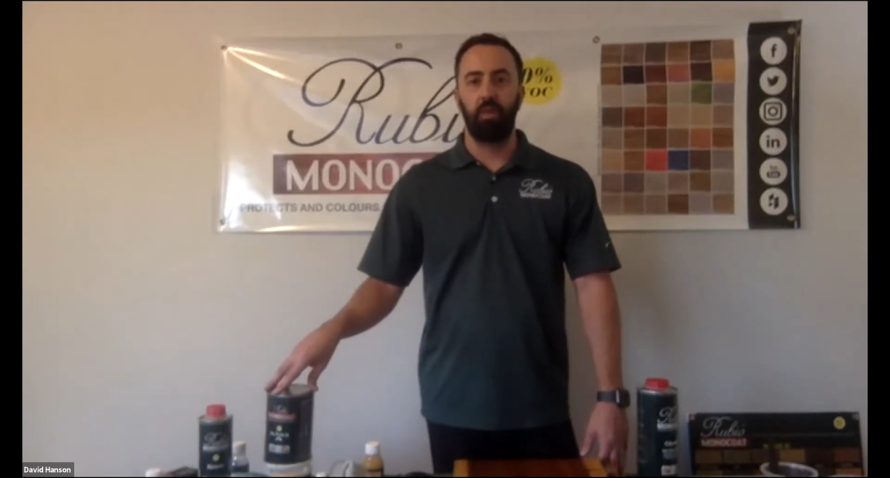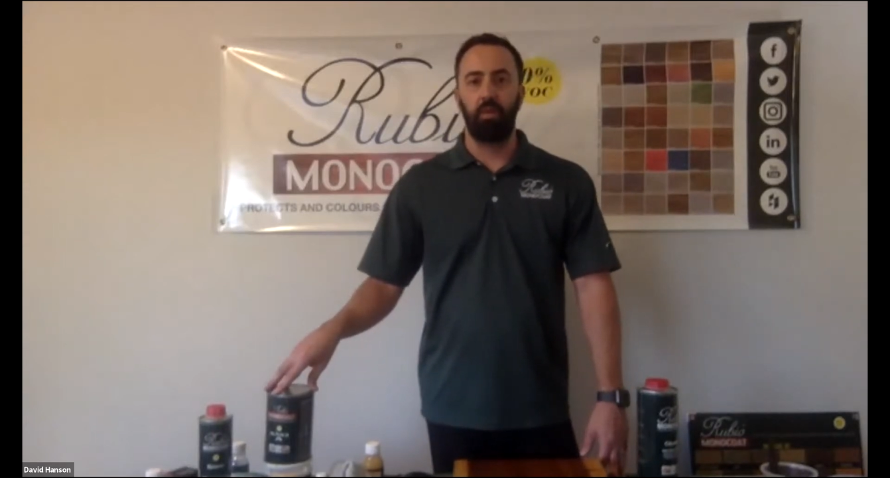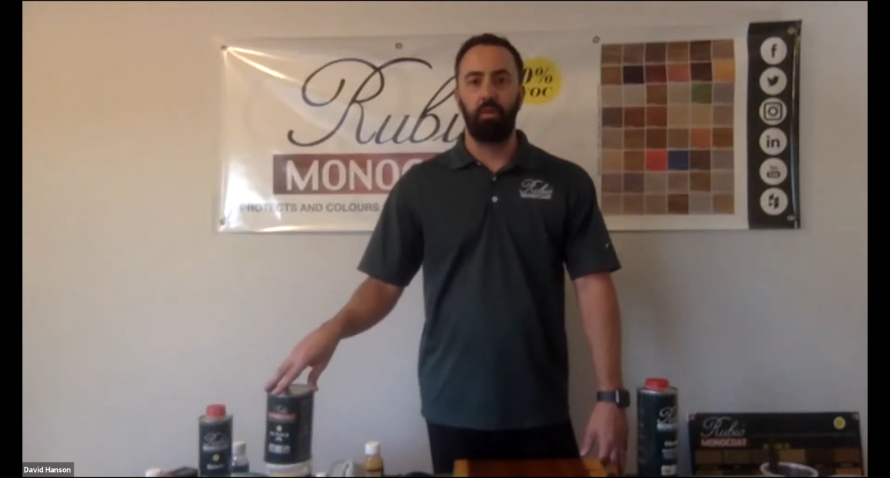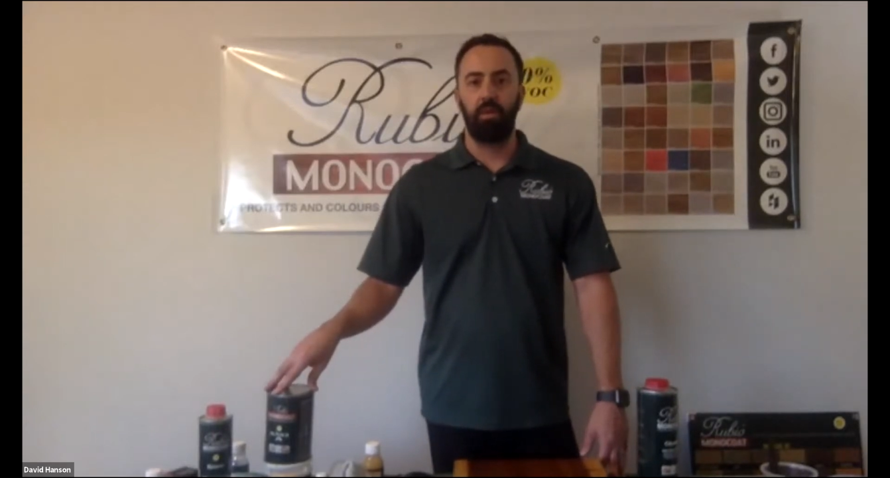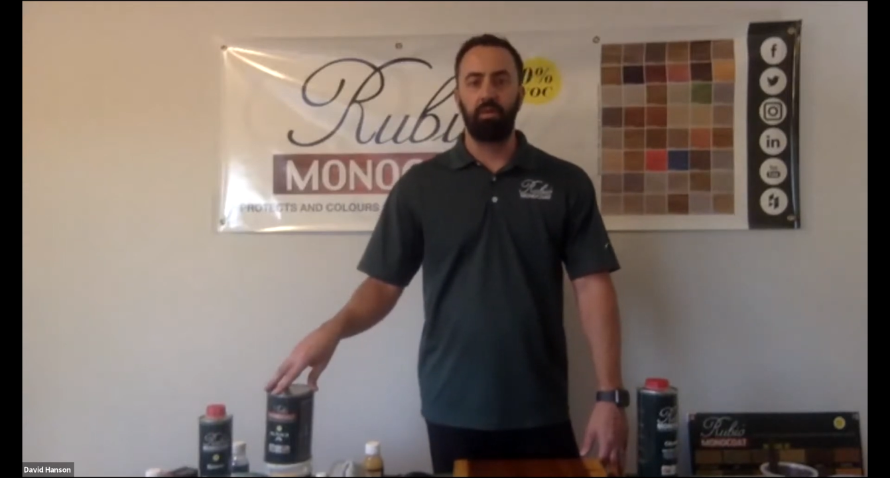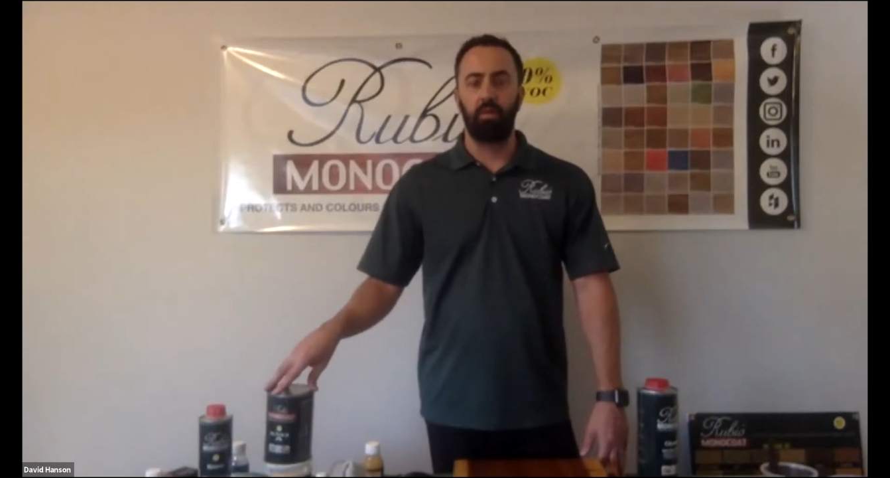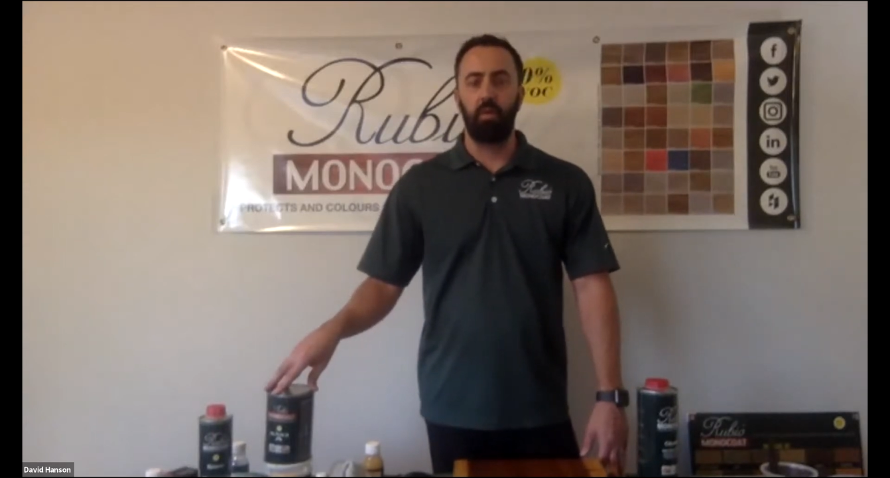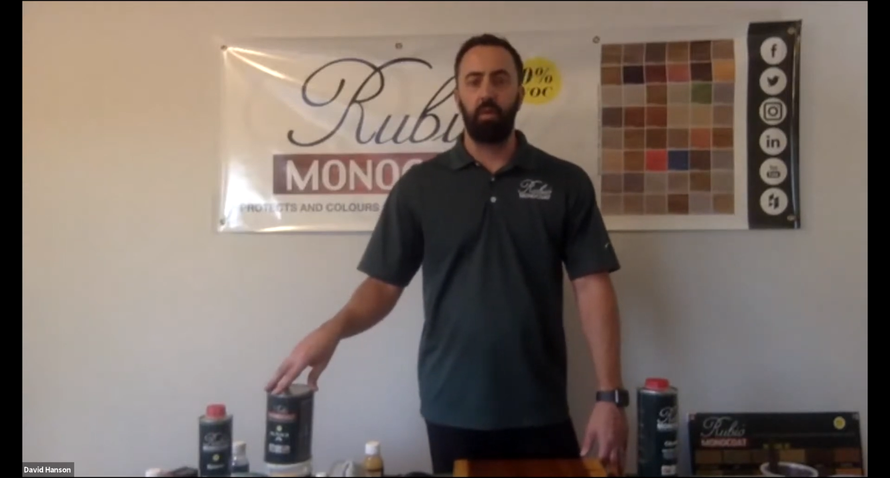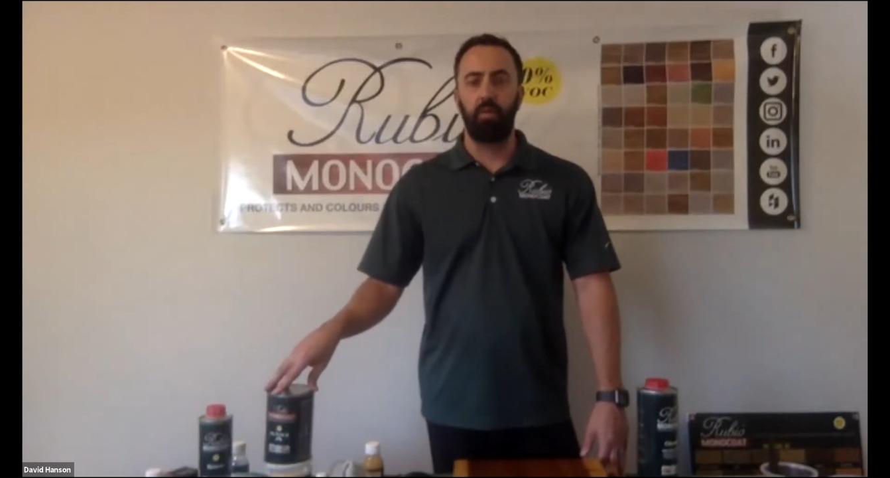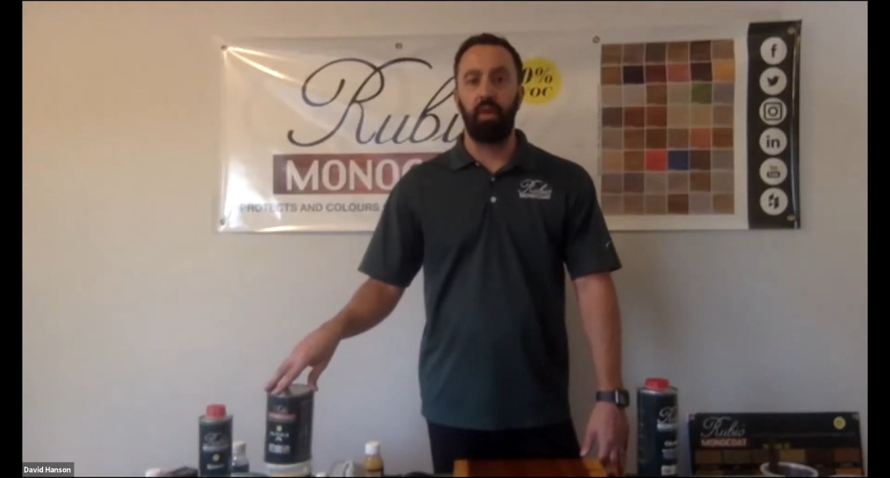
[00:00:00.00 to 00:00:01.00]

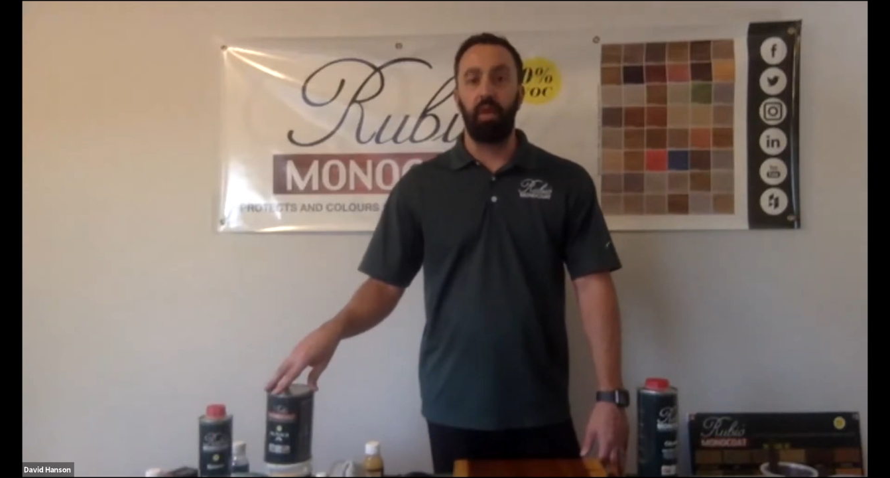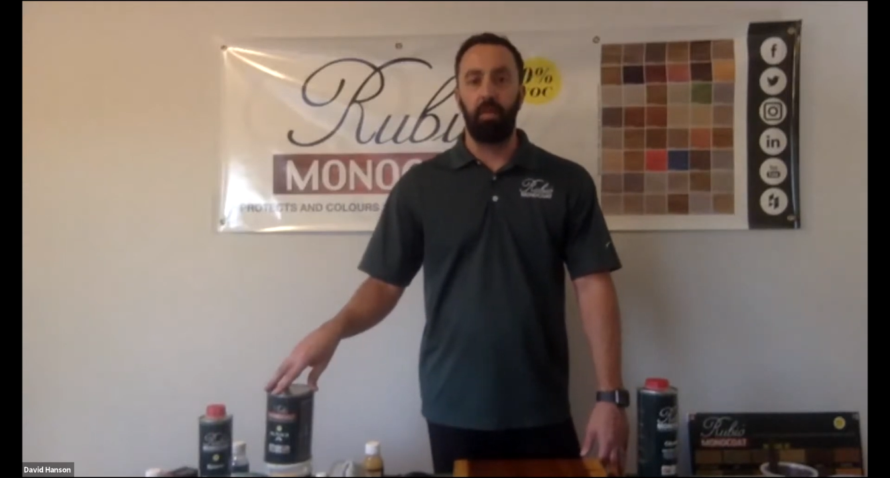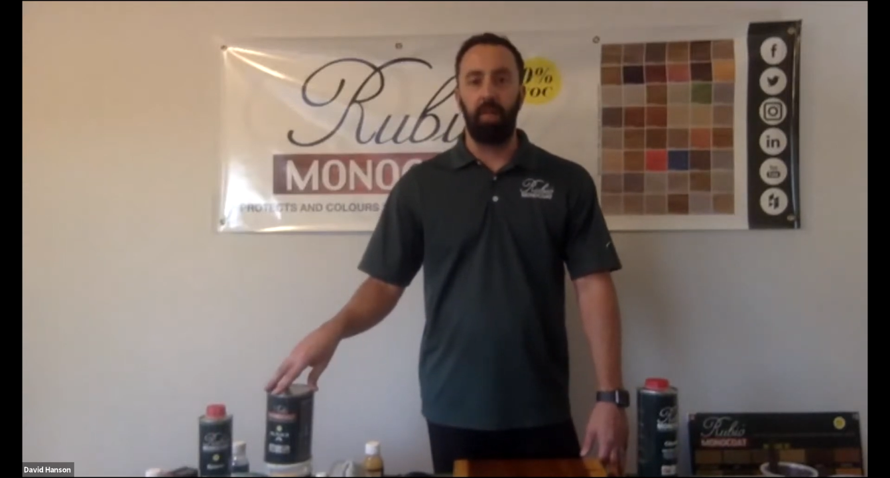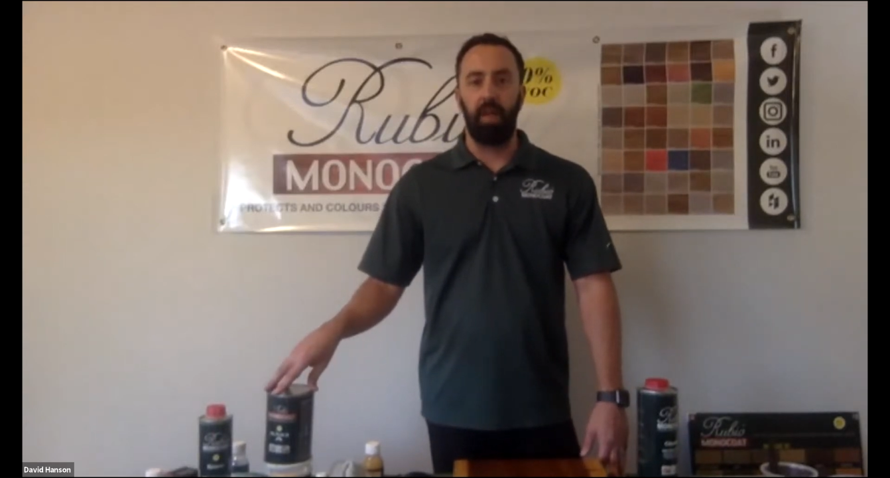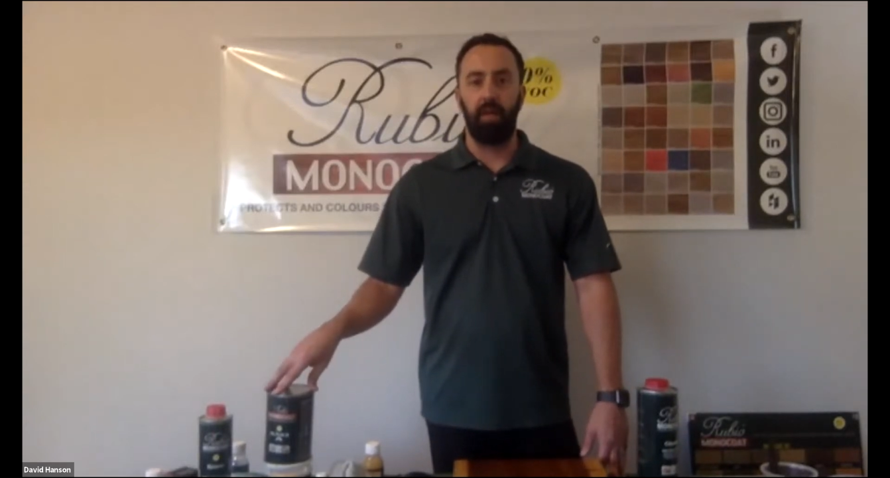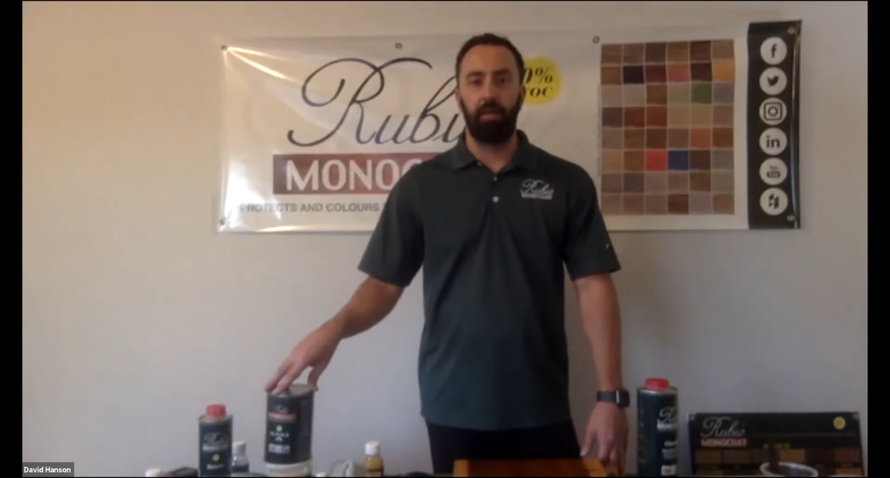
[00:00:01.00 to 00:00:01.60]
what we'd recommend.